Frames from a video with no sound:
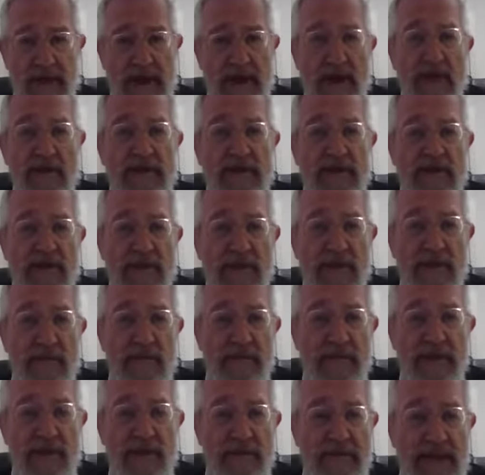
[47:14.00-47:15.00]
It comes
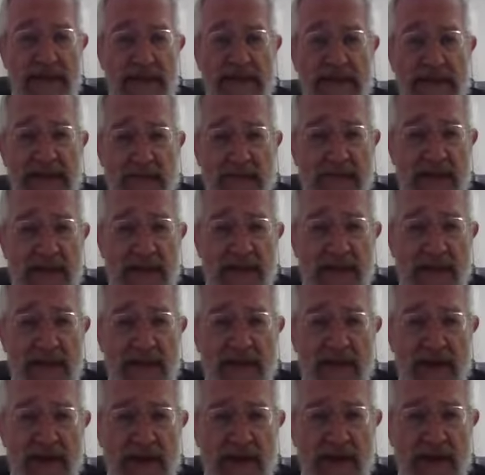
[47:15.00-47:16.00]
from the Beis
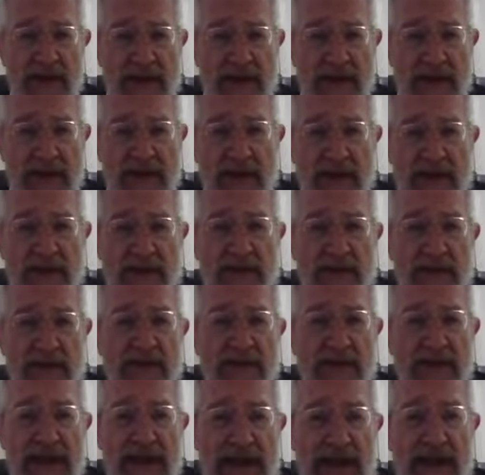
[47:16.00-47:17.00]
Hamikdash, and it's
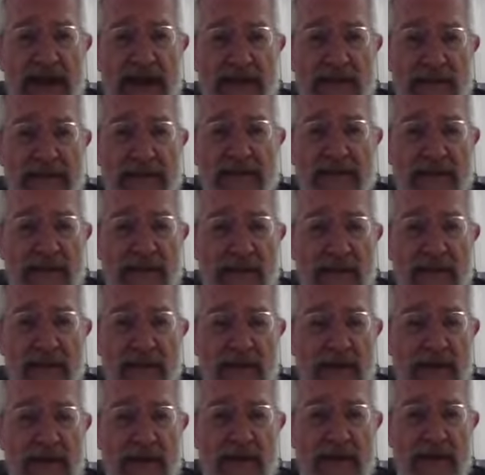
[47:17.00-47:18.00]
learned out
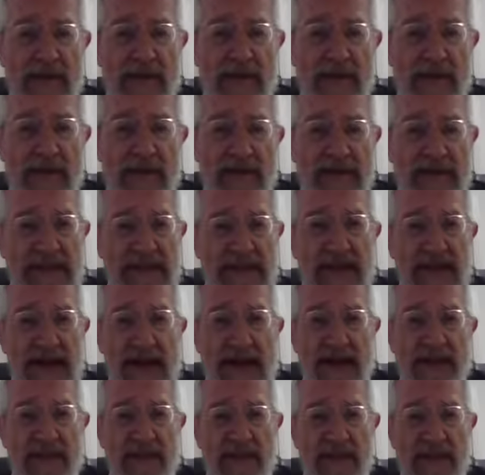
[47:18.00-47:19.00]
from
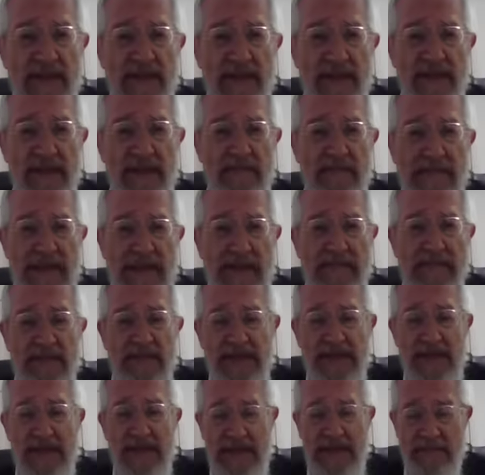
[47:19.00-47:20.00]
Zechariah's
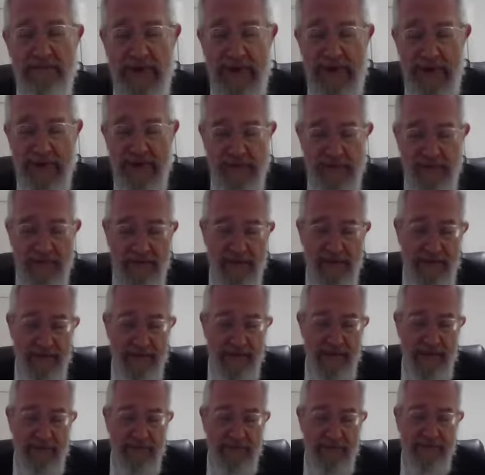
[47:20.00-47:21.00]
prophecy about the
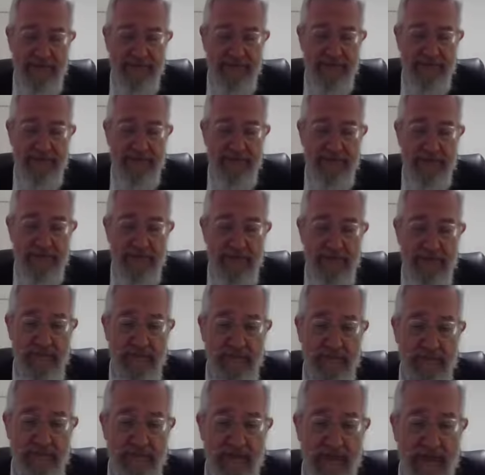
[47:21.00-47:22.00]
future.
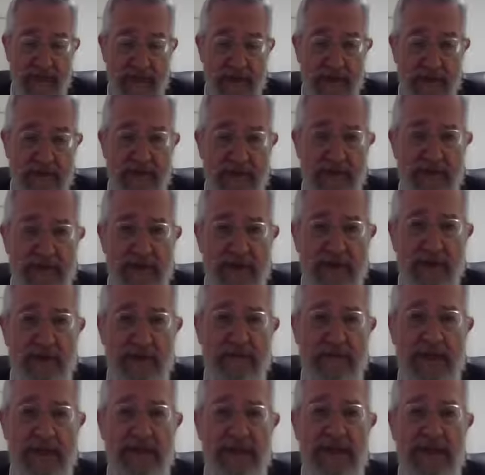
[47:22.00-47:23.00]
Yosef
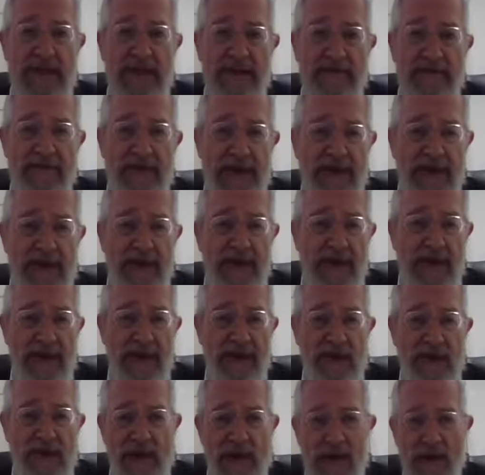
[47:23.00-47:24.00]
Yoshe Ber Soloveitchik,
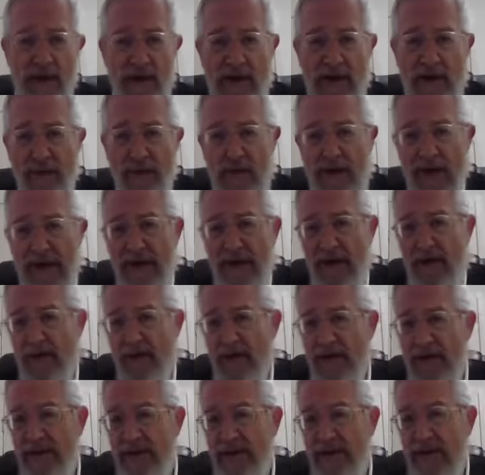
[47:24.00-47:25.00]
I, I, I, read at
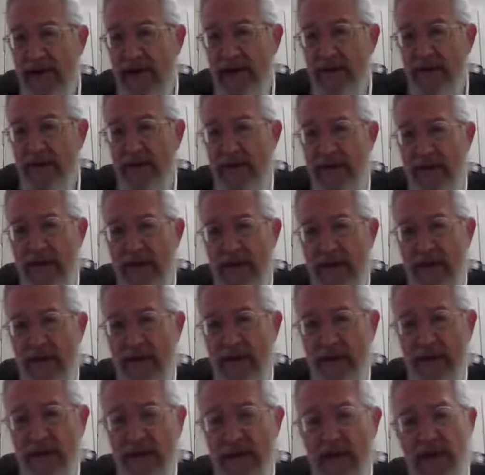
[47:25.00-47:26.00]
one time,
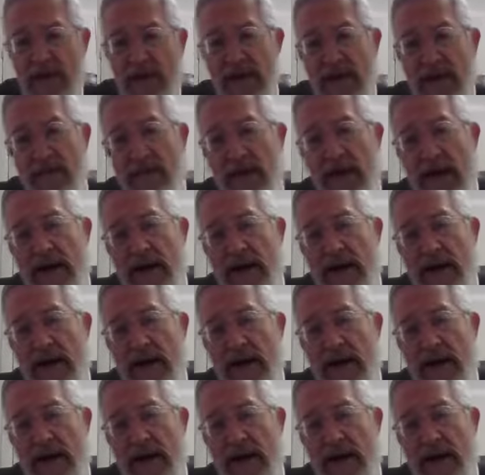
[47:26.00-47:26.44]
he was talking